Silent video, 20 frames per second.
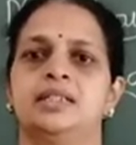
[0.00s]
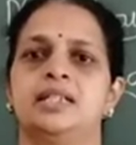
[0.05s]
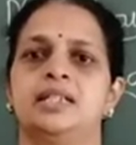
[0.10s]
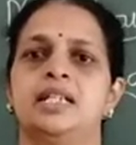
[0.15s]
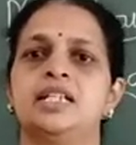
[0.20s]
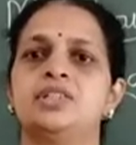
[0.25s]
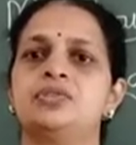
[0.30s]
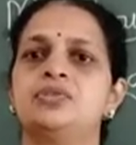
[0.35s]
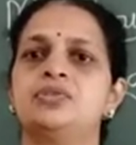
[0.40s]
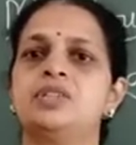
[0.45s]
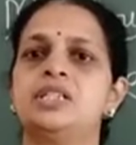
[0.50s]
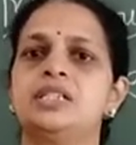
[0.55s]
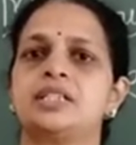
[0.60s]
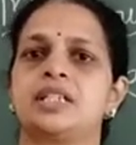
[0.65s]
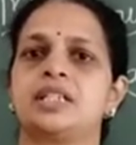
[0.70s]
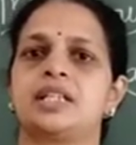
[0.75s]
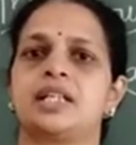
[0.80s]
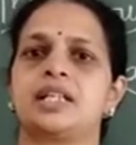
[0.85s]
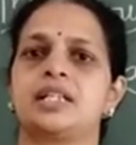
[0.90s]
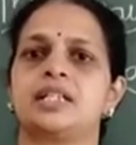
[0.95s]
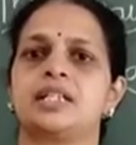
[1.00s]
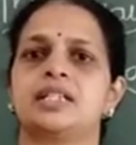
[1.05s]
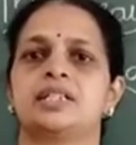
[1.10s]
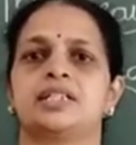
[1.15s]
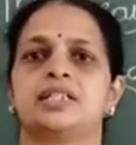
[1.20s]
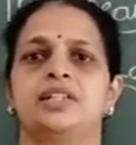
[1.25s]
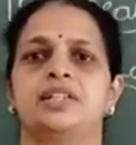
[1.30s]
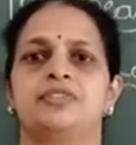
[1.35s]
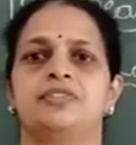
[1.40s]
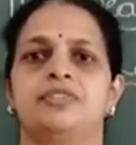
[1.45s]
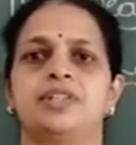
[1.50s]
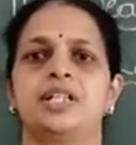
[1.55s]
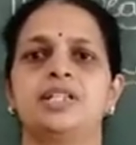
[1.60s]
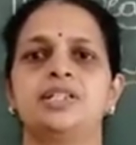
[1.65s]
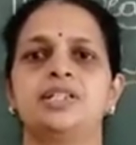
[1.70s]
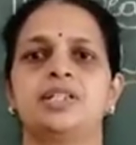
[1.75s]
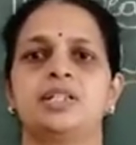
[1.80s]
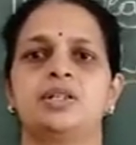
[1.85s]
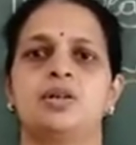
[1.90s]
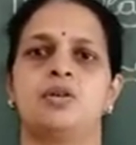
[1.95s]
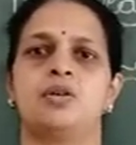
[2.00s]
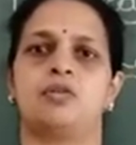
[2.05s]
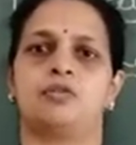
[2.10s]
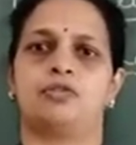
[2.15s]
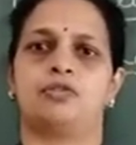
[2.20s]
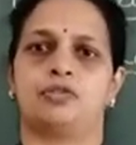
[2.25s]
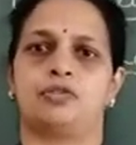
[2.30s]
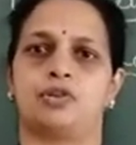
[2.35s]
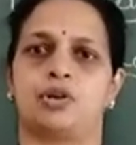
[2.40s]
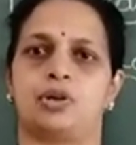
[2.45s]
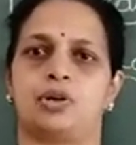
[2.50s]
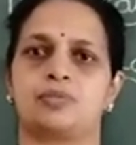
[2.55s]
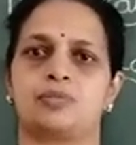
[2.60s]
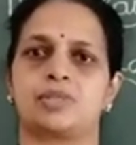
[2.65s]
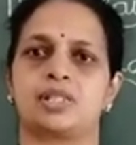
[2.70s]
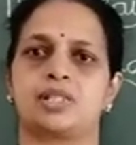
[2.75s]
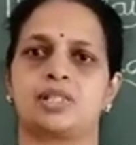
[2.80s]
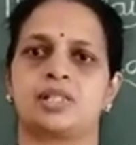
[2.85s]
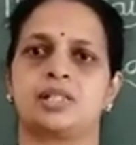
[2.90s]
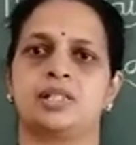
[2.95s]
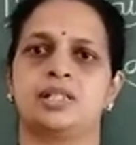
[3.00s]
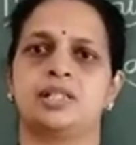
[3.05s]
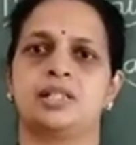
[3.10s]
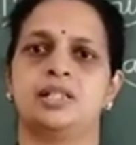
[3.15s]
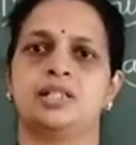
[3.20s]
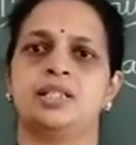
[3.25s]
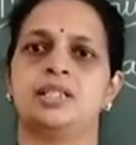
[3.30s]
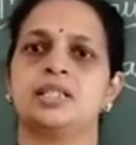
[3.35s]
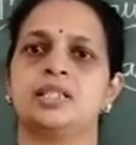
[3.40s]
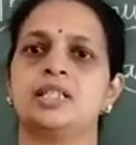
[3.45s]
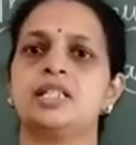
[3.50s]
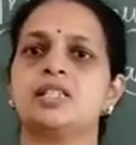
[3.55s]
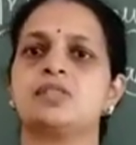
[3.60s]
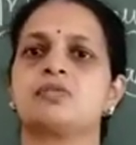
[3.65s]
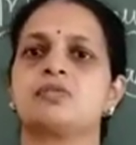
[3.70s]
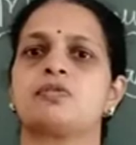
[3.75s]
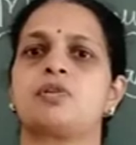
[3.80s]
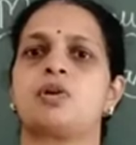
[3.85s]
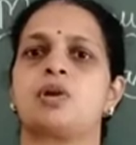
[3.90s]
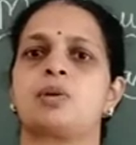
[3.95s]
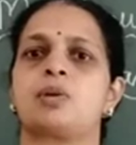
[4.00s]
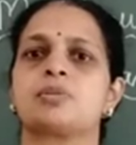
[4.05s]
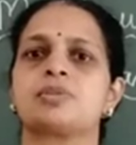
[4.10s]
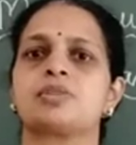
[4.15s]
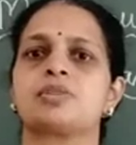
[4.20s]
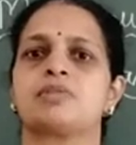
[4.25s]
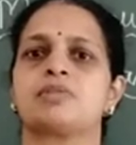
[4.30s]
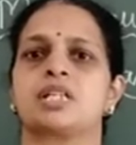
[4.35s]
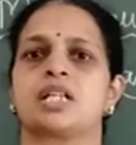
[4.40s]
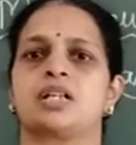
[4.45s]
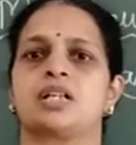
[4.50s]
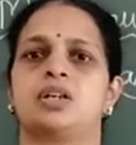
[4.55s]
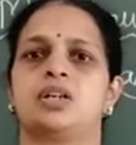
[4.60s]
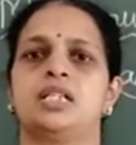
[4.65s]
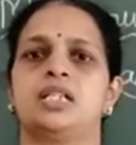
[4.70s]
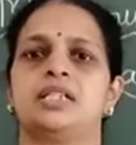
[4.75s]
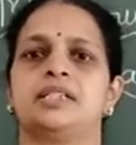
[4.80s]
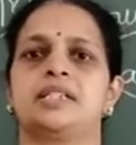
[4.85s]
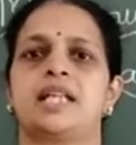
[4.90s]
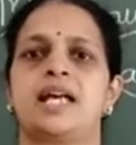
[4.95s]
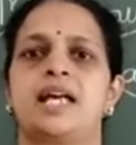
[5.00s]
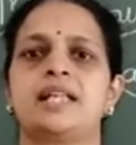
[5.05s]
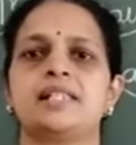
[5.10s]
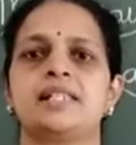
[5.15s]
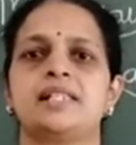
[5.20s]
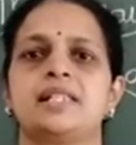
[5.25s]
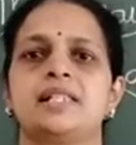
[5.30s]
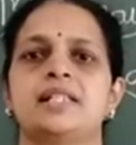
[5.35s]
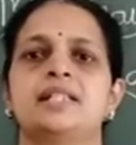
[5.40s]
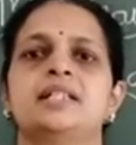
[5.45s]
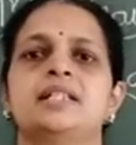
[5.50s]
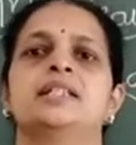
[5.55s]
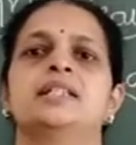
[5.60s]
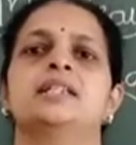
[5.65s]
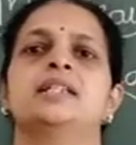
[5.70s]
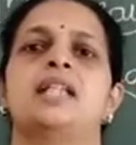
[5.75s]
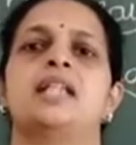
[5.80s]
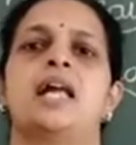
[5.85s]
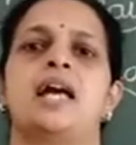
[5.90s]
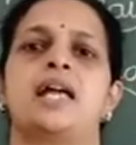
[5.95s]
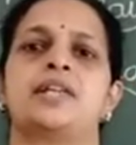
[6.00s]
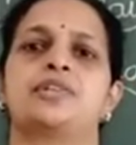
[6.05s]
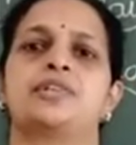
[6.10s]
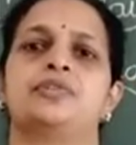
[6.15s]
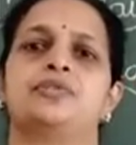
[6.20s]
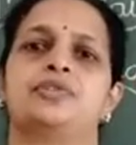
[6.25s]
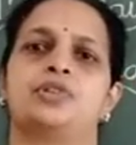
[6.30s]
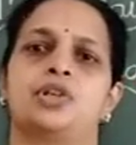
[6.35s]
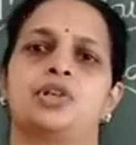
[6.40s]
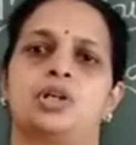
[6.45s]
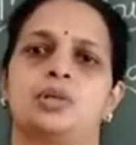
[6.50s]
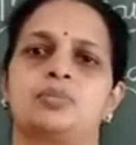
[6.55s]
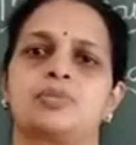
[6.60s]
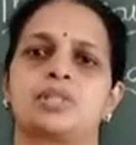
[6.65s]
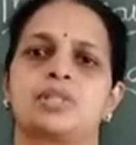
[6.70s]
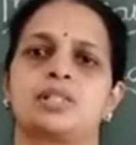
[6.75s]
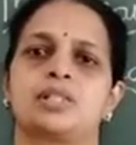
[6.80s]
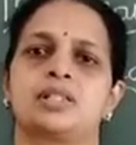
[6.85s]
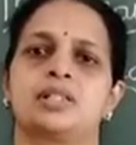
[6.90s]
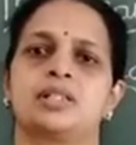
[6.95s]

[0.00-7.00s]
It will take different forms. These forms we call it as landforms.